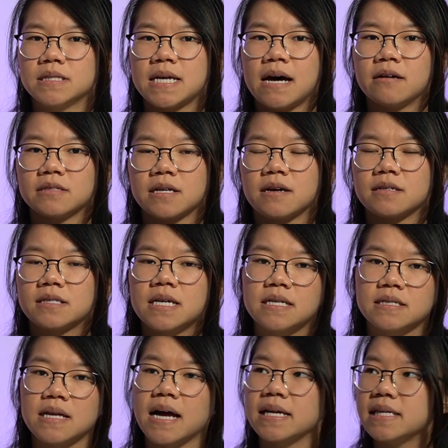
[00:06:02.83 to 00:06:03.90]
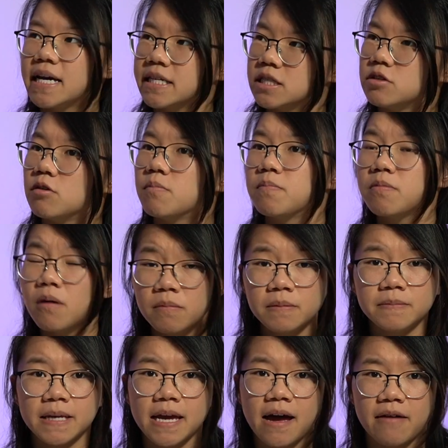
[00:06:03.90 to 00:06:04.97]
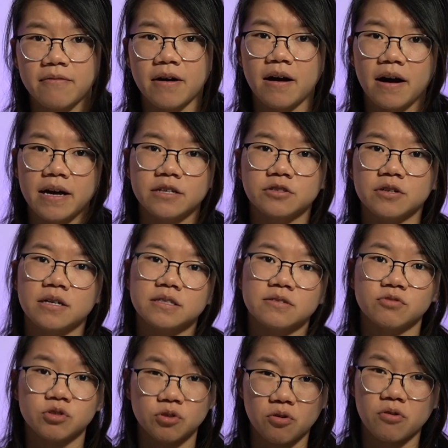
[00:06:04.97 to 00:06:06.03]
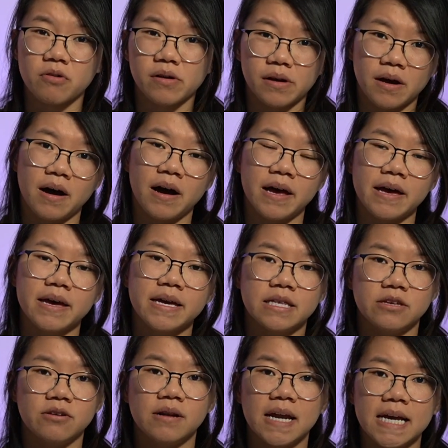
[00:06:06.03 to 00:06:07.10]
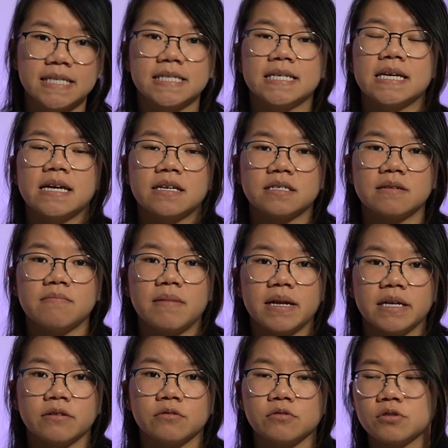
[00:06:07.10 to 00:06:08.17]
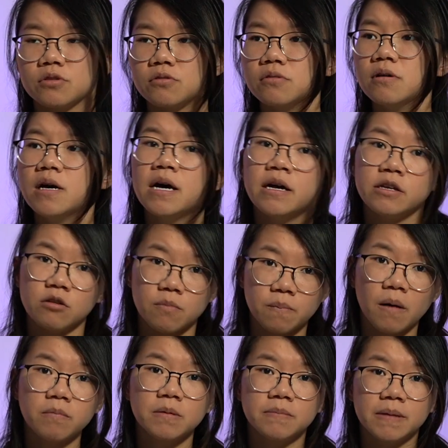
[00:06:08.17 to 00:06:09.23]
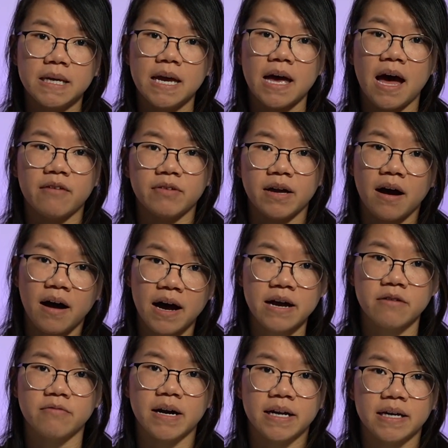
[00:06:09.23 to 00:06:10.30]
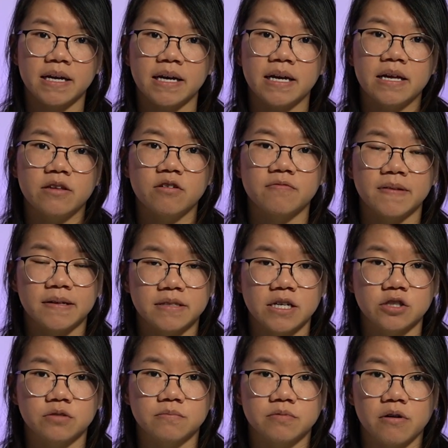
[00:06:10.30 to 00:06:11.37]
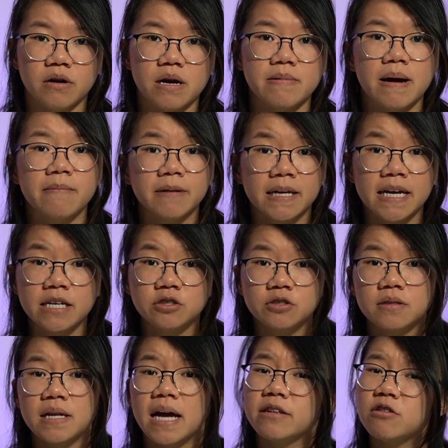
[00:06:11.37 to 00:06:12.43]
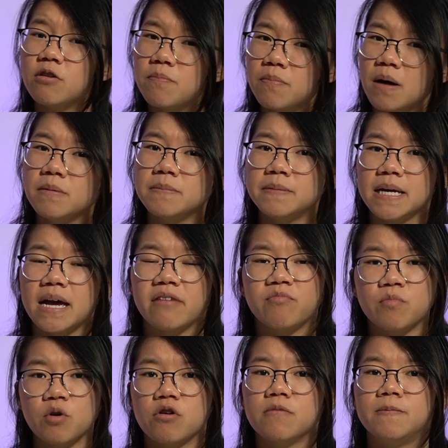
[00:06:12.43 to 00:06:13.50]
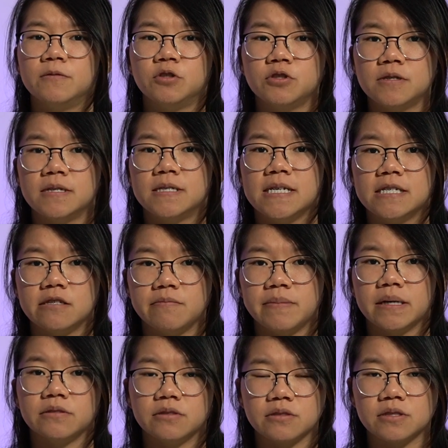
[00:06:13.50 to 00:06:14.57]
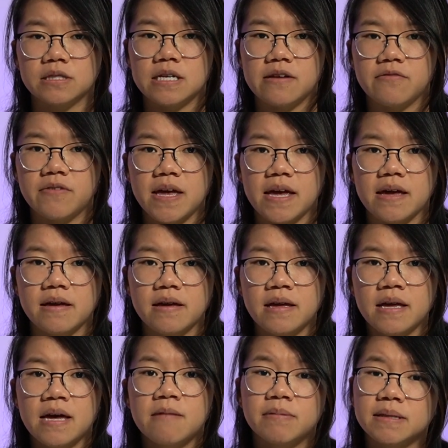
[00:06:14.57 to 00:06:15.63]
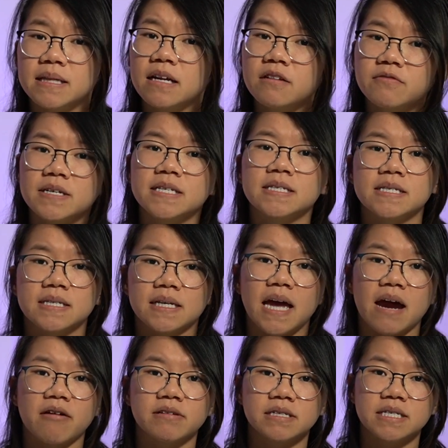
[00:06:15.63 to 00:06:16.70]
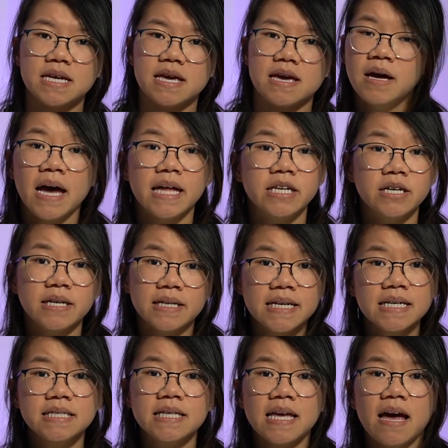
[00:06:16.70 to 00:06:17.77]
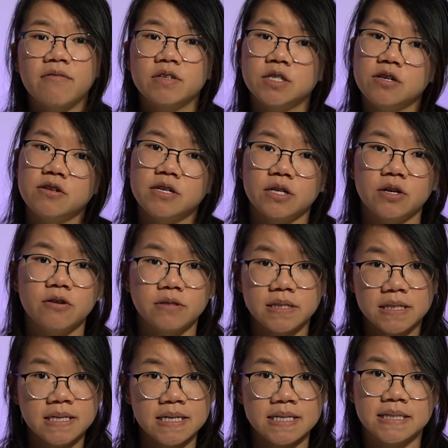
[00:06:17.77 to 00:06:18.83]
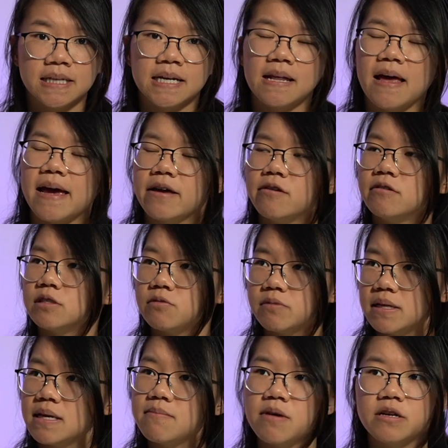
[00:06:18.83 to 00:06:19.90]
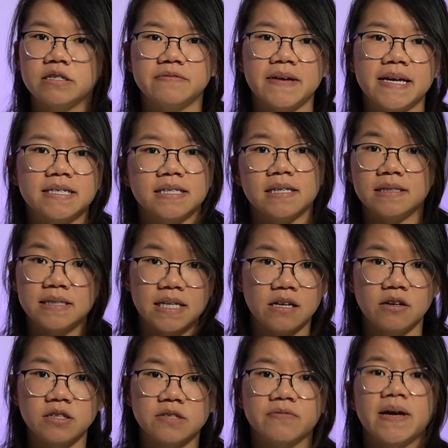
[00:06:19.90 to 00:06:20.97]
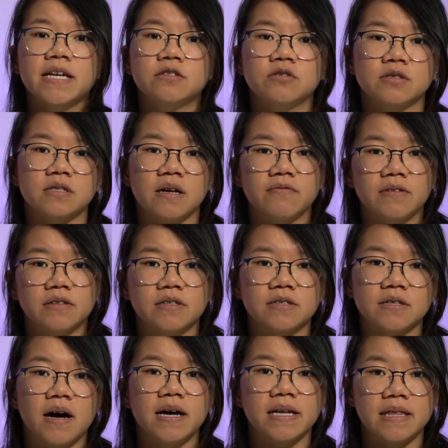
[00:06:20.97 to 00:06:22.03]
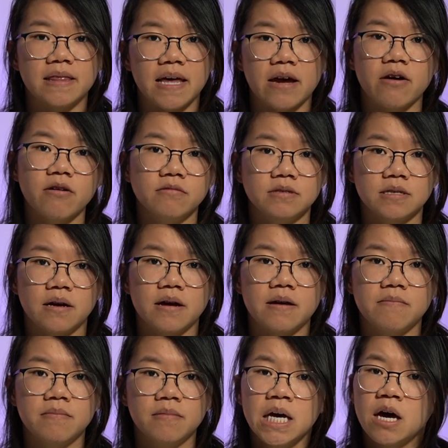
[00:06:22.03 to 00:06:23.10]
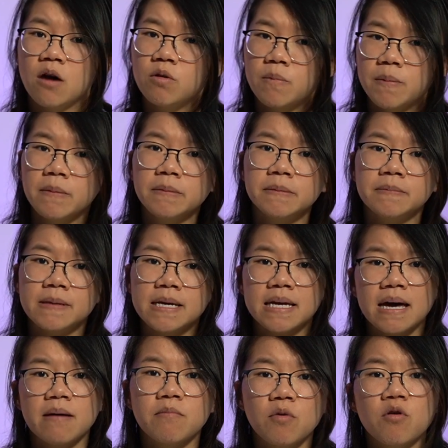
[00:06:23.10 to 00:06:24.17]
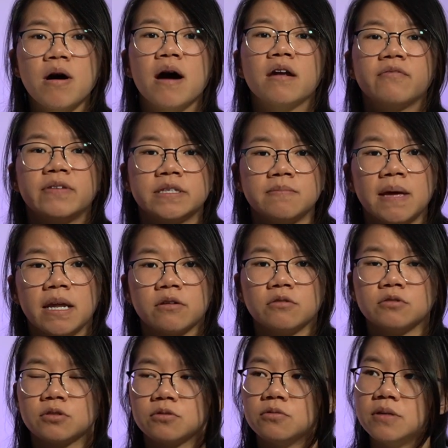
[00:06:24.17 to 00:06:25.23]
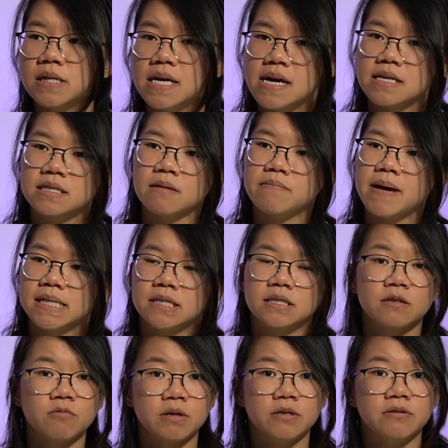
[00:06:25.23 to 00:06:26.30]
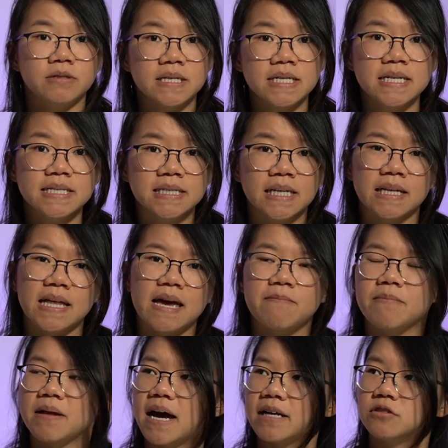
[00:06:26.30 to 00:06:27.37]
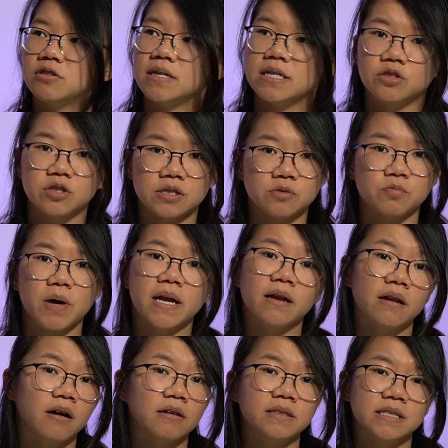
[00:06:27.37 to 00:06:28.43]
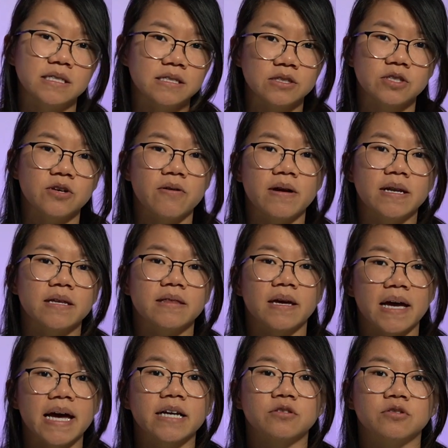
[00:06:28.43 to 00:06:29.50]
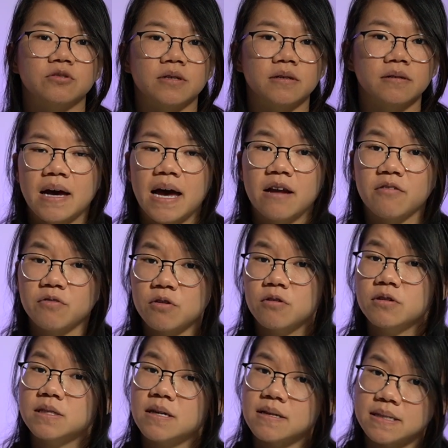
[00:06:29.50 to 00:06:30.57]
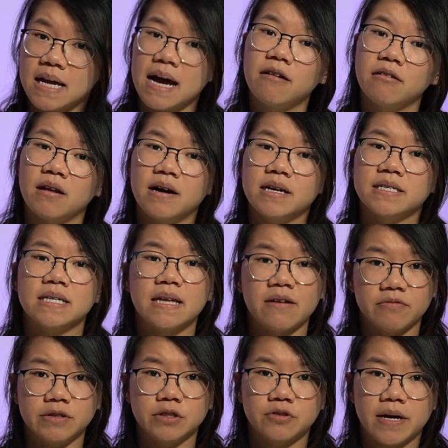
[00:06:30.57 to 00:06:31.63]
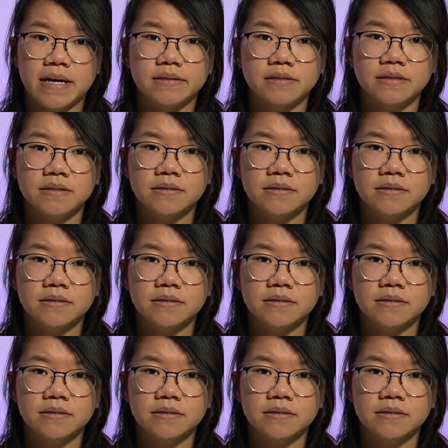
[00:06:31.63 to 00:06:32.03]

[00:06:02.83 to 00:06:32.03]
tells us is that yes, you'll probably have a higher chance of scoring higher in your later years in medical school, you'll probably have a higher ranking in your foundation program application, and you'll probably have more opportunity to build your CV. But none of this is a guarantee. And you can easily have a student who didn't intercalate, who's really motivated and did lots of extra stuff on the side in their own time, who will probably get more out of his medical school years compared to someone who did intercalate but actually just went along and didn't do anything extra. And of course there's outliers in every trend.